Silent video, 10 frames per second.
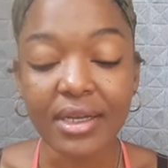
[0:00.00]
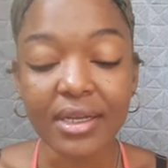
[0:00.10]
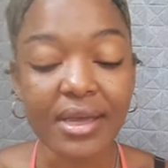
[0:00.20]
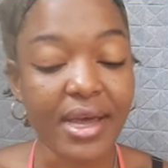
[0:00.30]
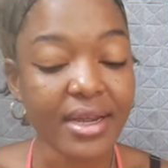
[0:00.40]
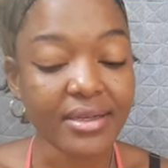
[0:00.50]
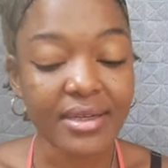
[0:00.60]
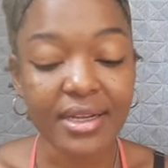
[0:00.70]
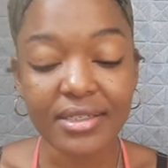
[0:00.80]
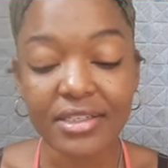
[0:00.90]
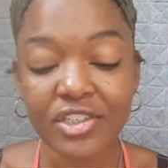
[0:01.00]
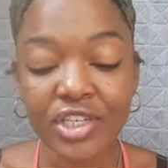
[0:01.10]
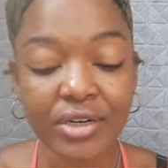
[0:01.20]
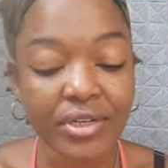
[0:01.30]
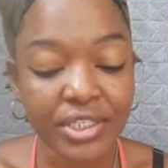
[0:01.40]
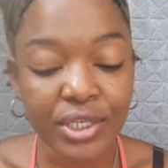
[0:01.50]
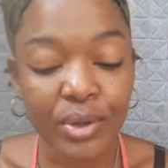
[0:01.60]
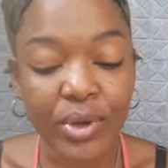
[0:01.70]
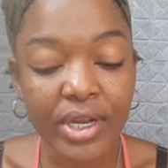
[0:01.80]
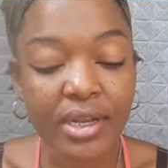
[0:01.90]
kindness cherishing one